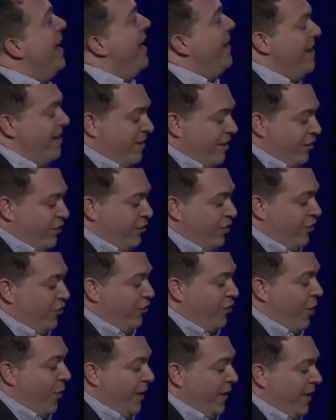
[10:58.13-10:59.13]
And this is
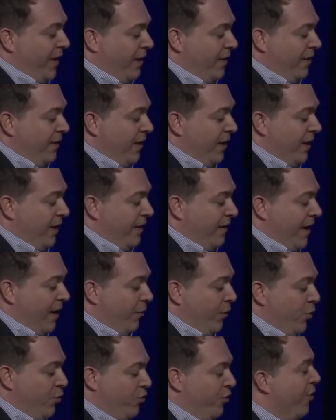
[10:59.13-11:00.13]
just showing the, the, the
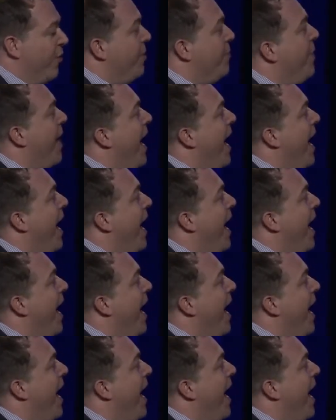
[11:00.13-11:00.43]
evolutionary